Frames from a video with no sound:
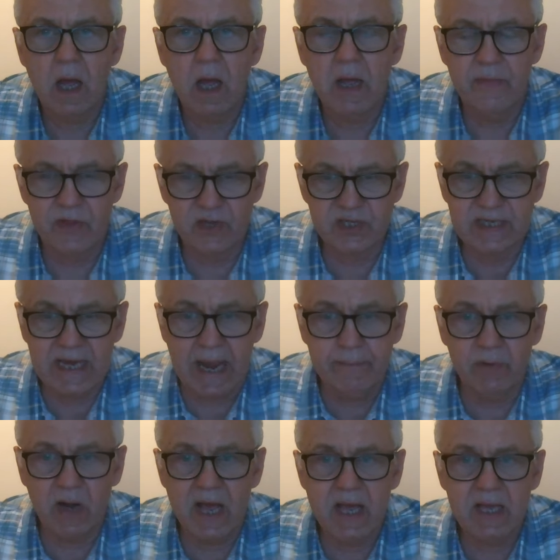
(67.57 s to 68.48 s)
In the
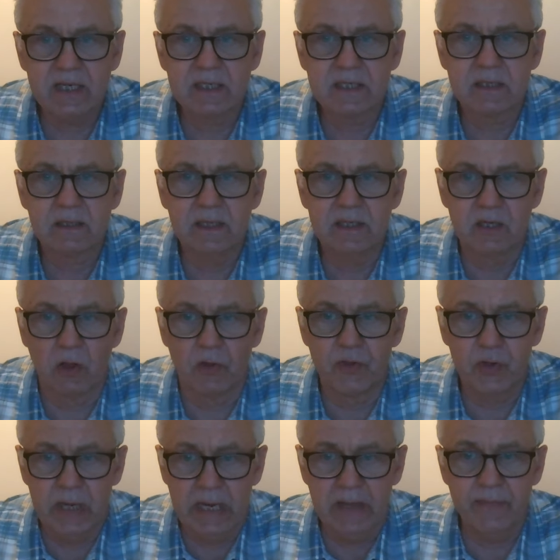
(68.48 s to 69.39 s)
same race, he's got
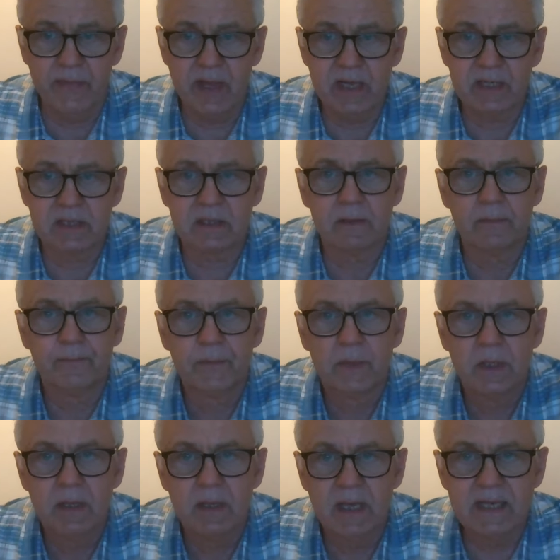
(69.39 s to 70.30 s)
three in this.
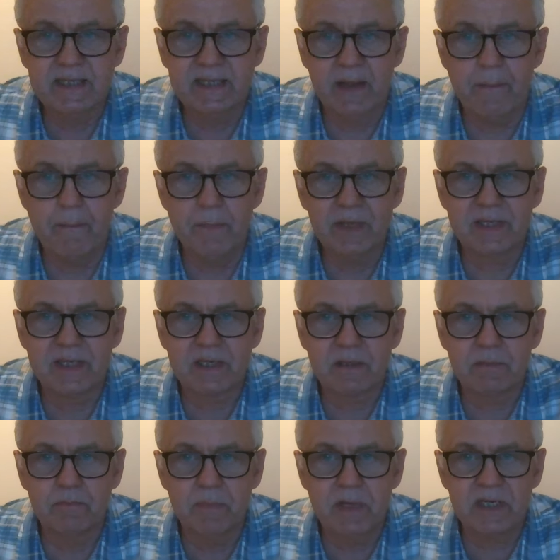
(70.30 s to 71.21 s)
Is it
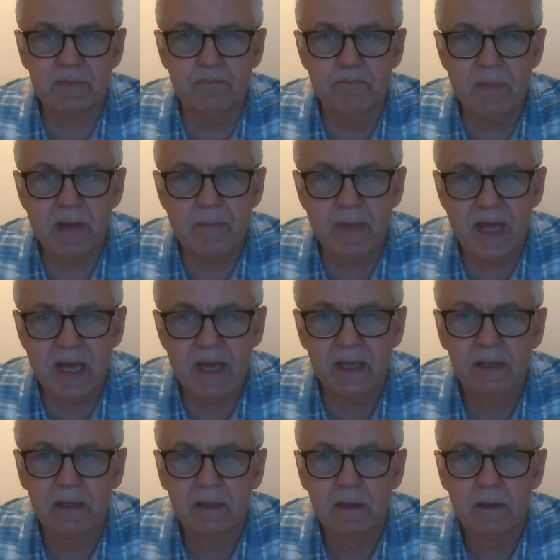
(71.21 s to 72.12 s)
Miss Mimi?
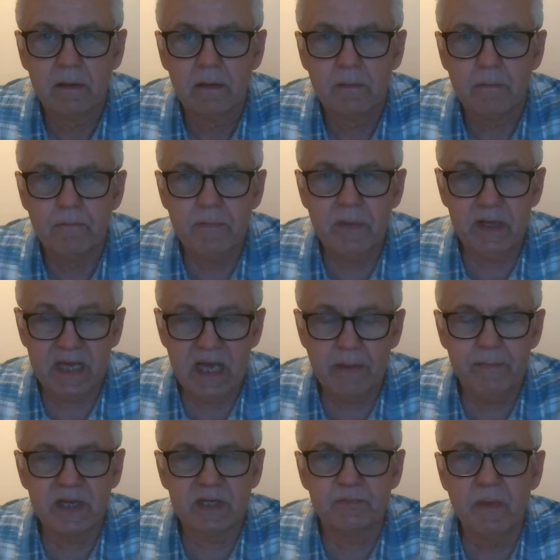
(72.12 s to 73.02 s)
Yeah,
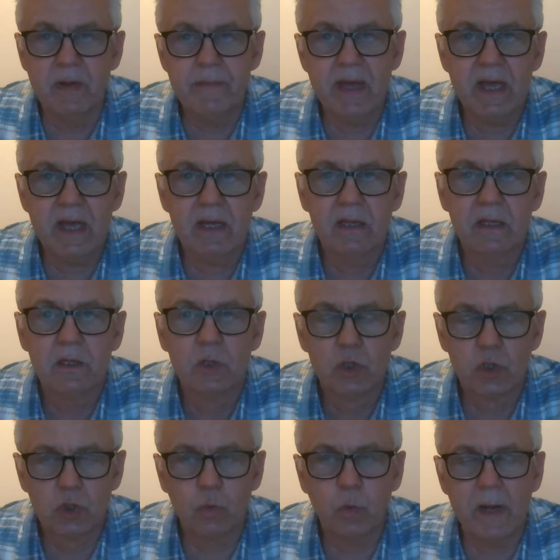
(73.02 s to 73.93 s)
Miss Mimi,
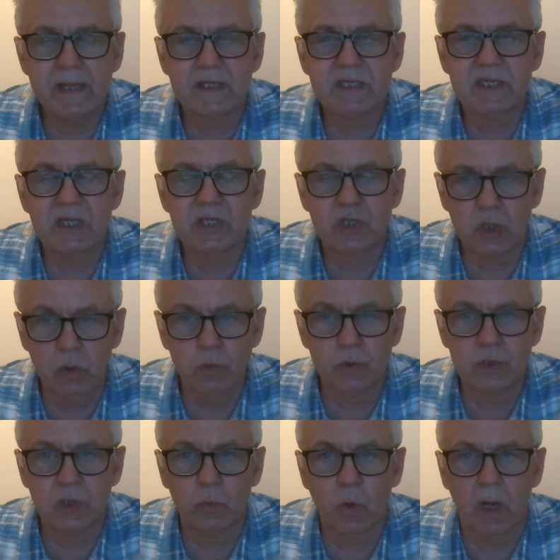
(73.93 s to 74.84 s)

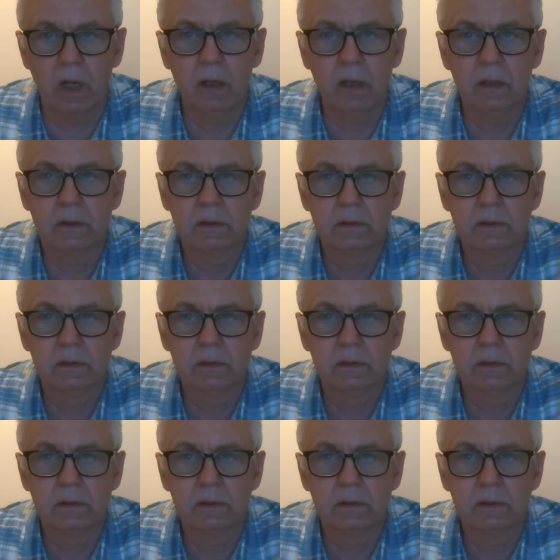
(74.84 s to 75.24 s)
22-1.